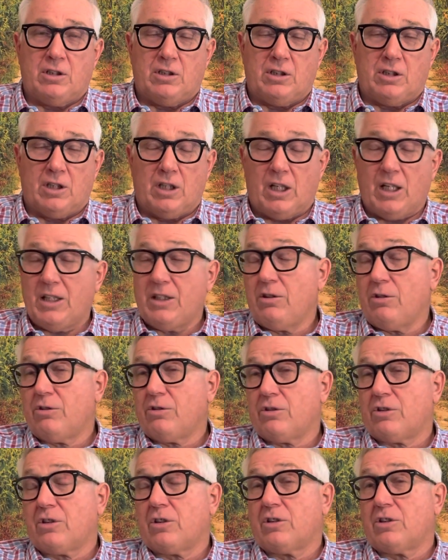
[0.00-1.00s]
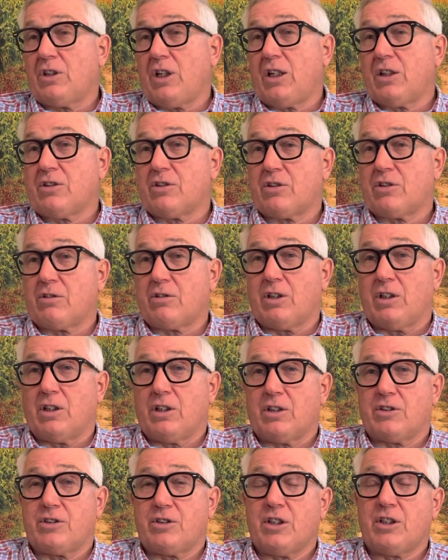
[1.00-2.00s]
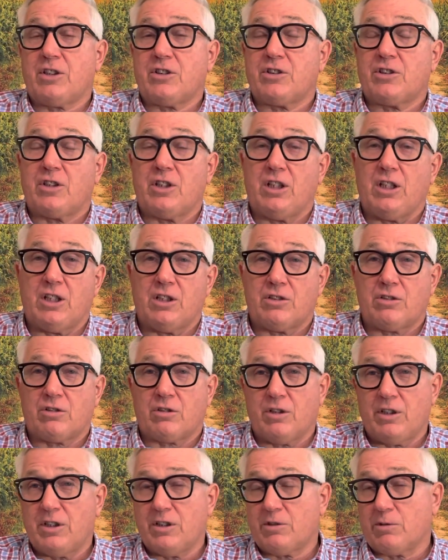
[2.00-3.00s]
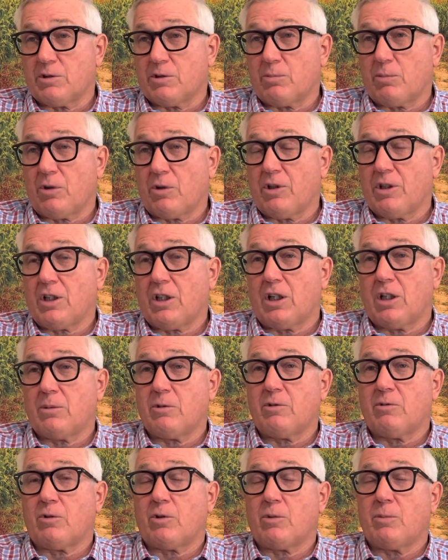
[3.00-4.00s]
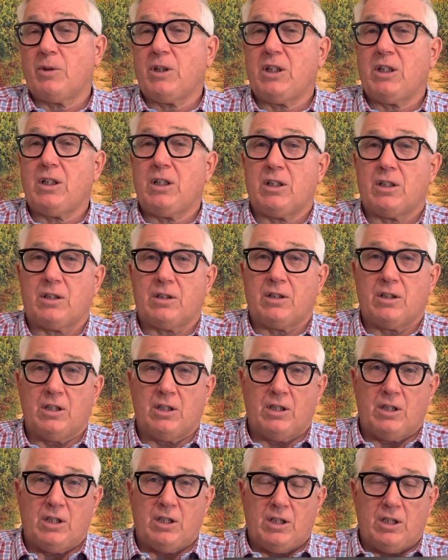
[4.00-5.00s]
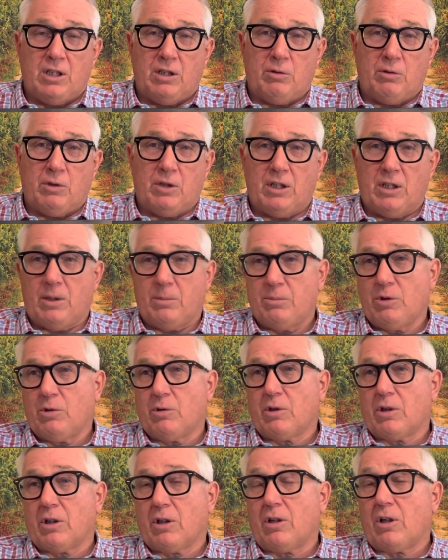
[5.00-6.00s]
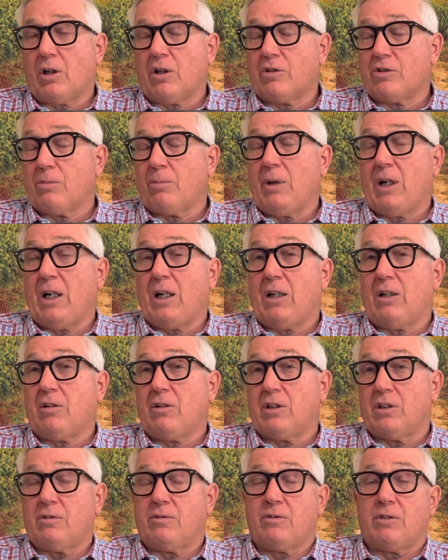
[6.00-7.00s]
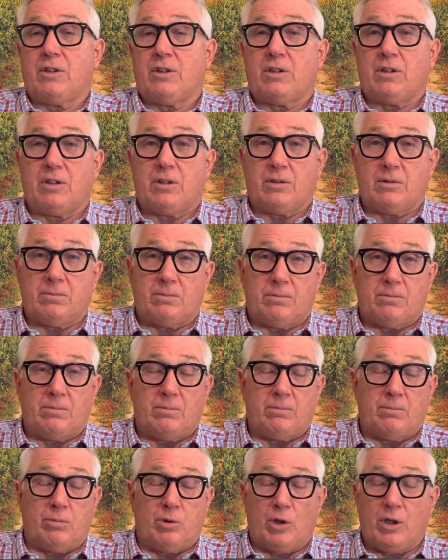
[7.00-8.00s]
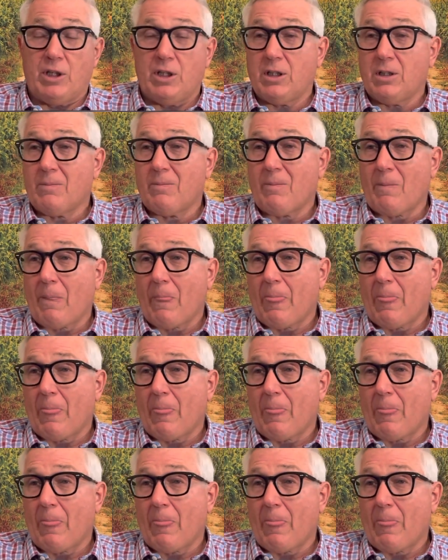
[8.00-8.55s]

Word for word: and I used to test uh, 60 entries, was pretty common for me, and when I'm doing a large amount of uh, breeding,